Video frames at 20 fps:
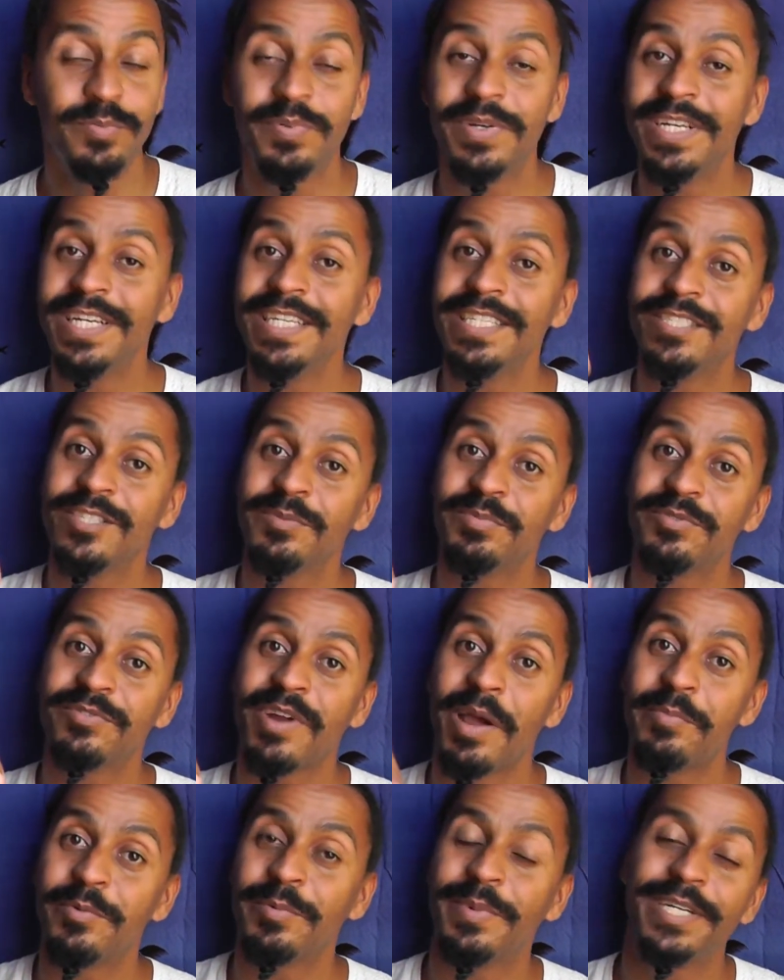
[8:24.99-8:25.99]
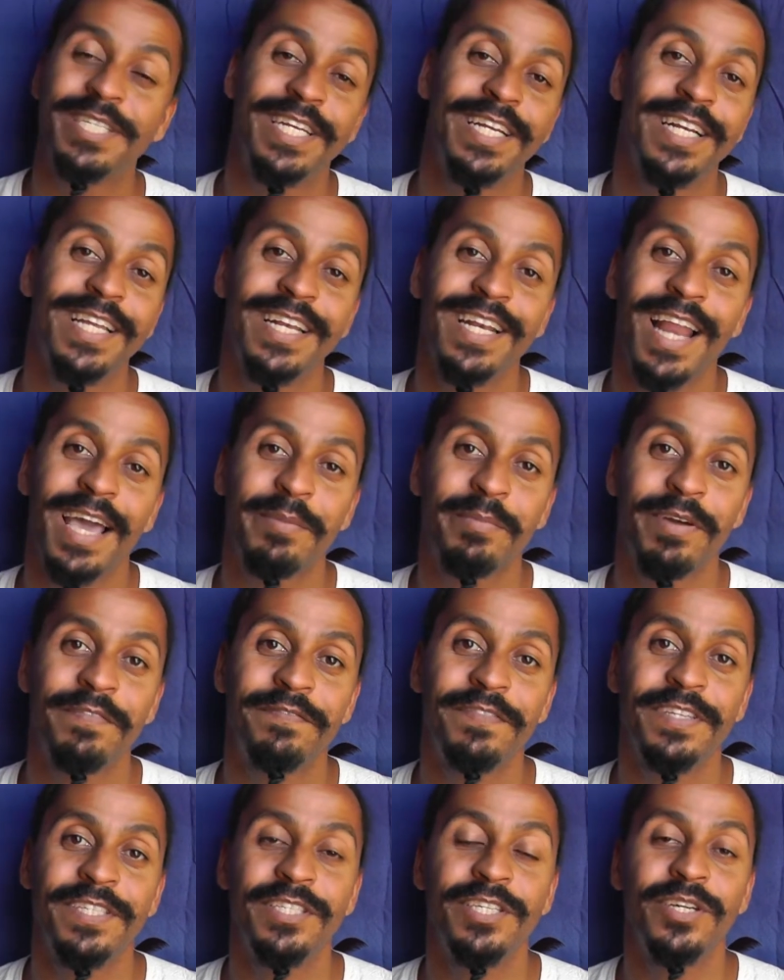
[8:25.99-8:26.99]
please subscribe to my channel and like my
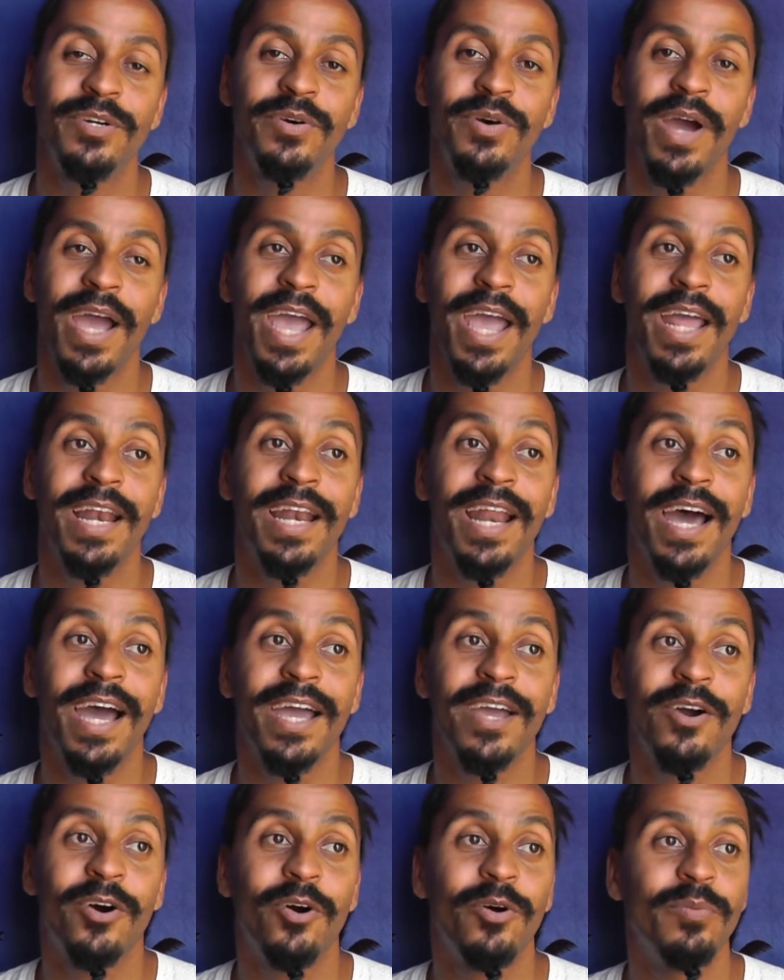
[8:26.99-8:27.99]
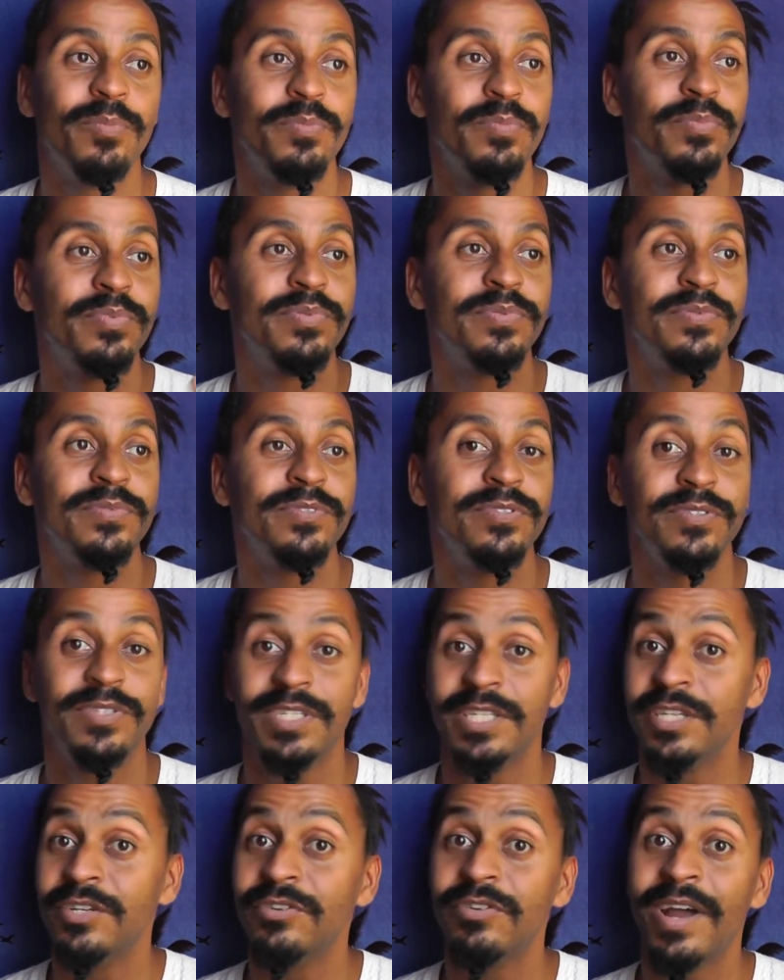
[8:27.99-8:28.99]
video and I hope to
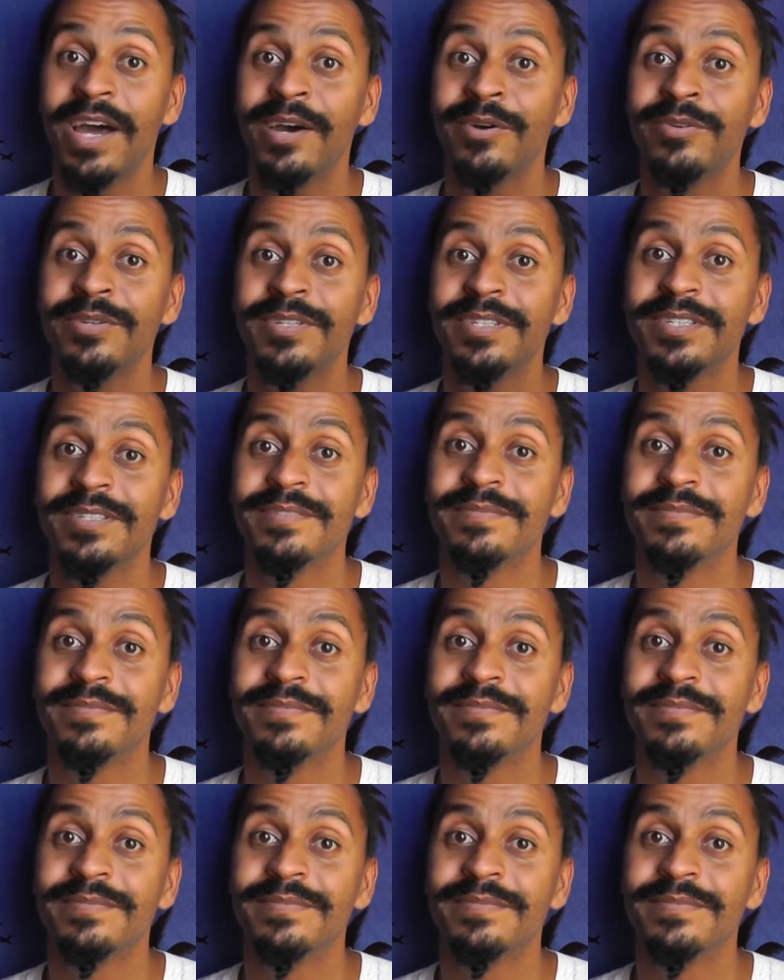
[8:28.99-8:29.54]
see you around.